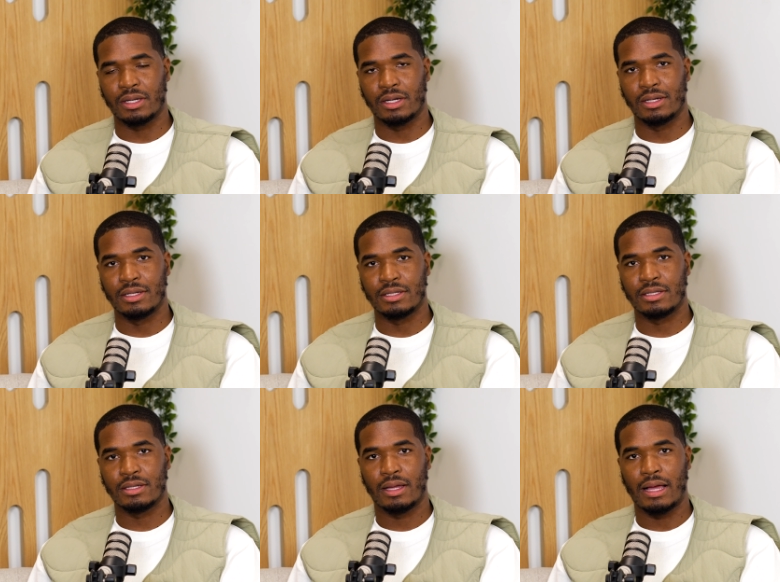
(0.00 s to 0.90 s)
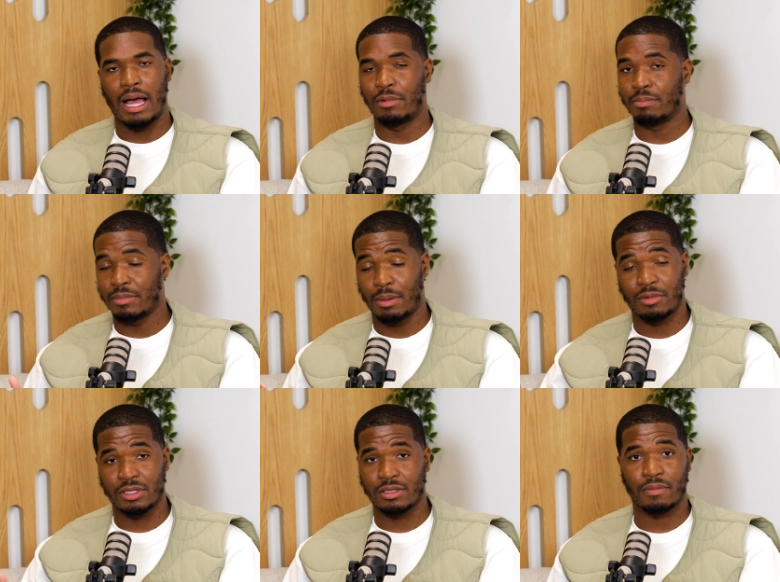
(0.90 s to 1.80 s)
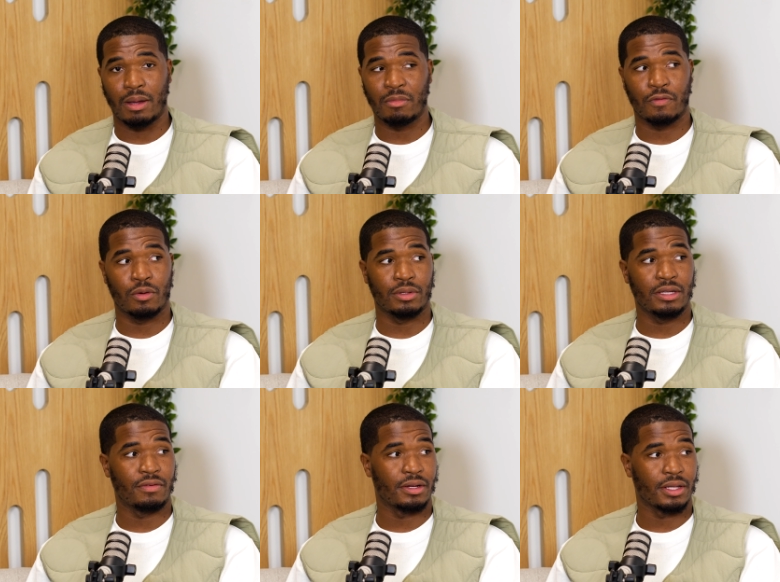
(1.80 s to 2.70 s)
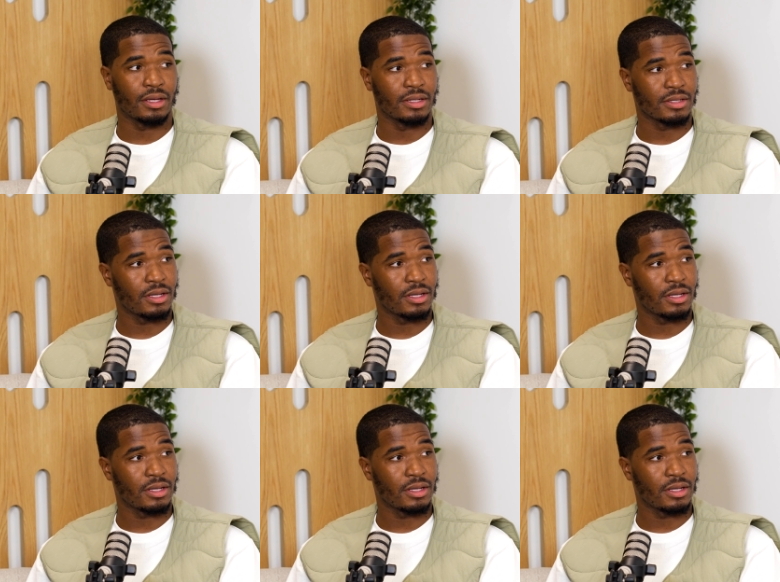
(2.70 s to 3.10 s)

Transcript: because I'm a I'm a just a, I'm a firm believer in everything.